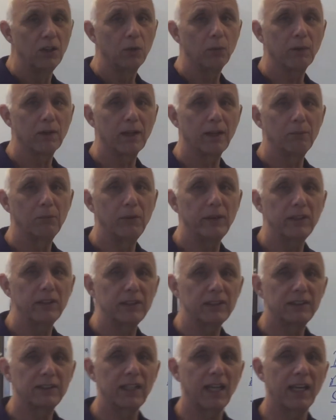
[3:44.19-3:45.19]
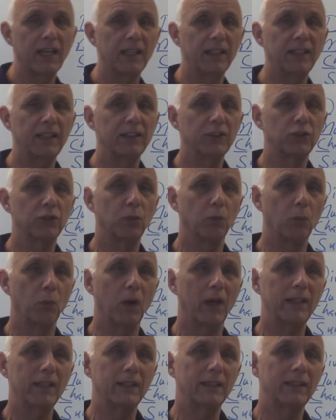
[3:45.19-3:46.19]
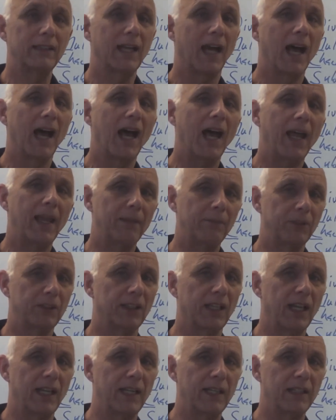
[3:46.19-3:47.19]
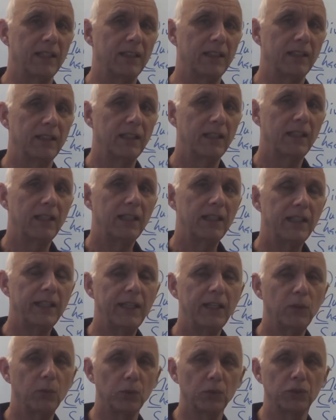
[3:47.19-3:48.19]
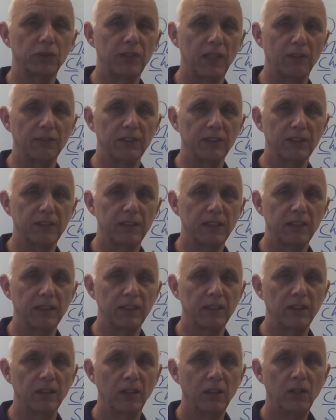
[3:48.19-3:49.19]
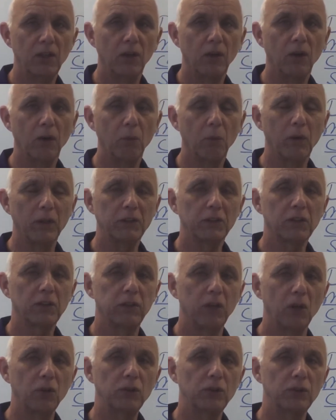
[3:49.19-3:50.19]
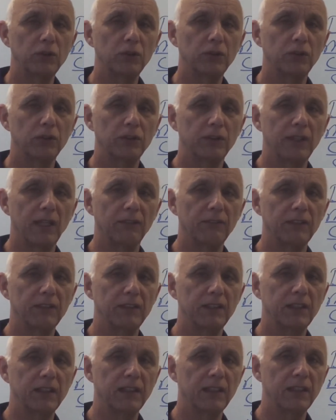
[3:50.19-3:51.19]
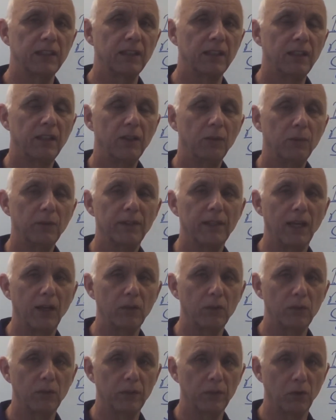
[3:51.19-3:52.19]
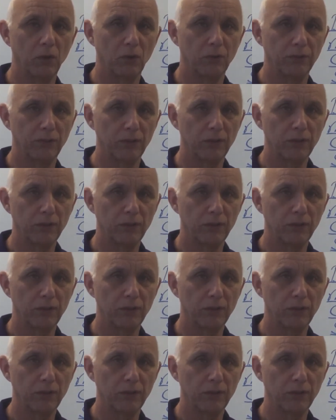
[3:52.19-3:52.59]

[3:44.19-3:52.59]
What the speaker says: what I'm really saying is what times 8 equals 17, or what's closest to 17 without going over.